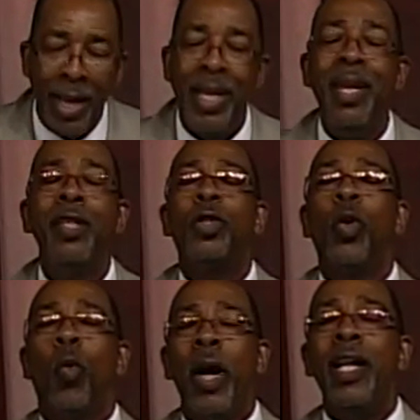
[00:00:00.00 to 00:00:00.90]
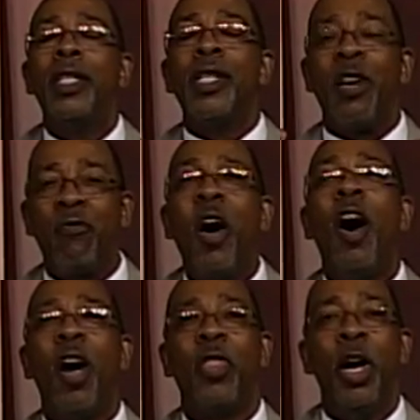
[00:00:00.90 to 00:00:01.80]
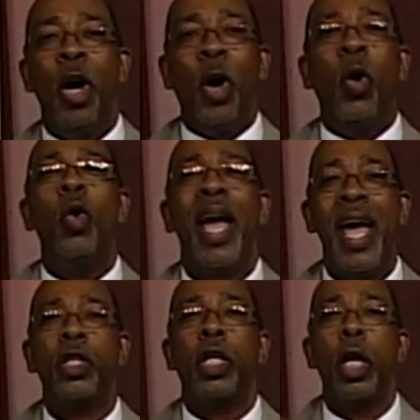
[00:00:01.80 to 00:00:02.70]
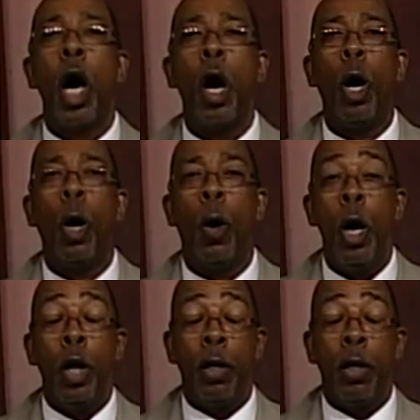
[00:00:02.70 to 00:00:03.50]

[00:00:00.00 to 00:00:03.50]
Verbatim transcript: He is the way to the Father who has it all.